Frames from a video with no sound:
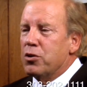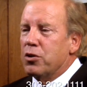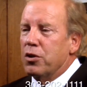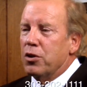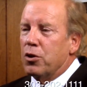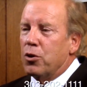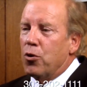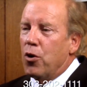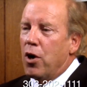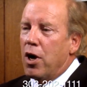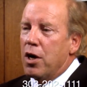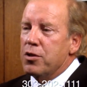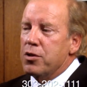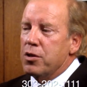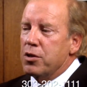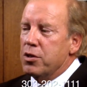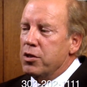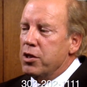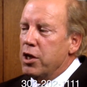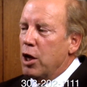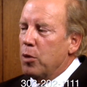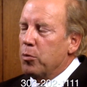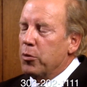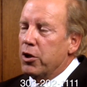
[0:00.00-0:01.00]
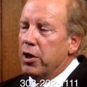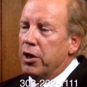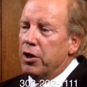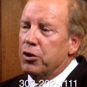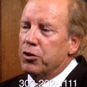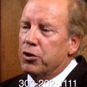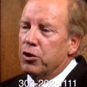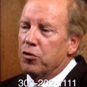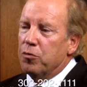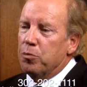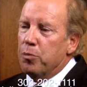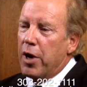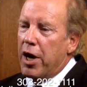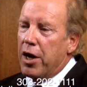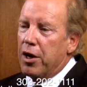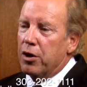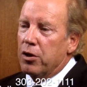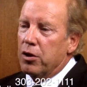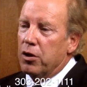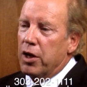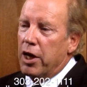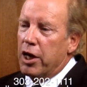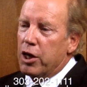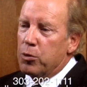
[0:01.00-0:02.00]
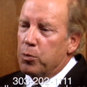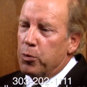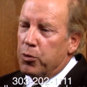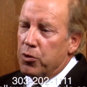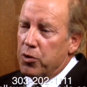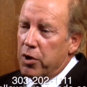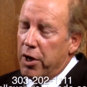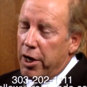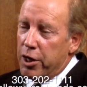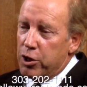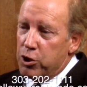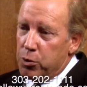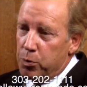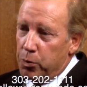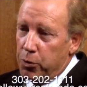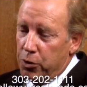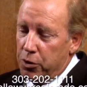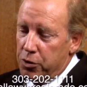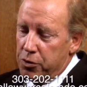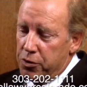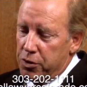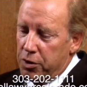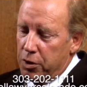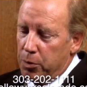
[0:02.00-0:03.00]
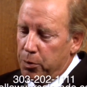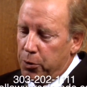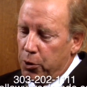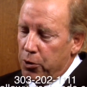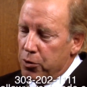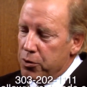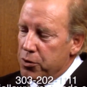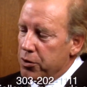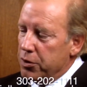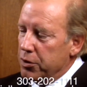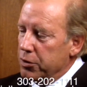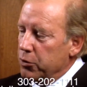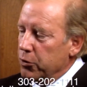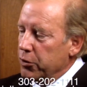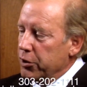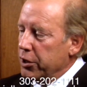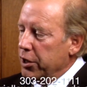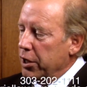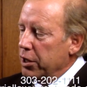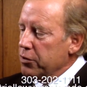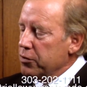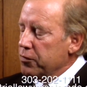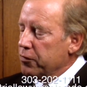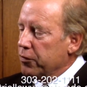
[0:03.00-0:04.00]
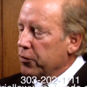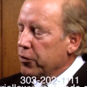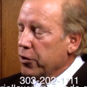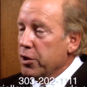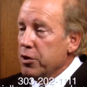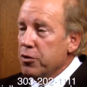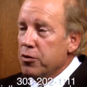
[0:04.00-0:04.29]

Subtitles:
the cross-examination of medical experts in a personal injury case. For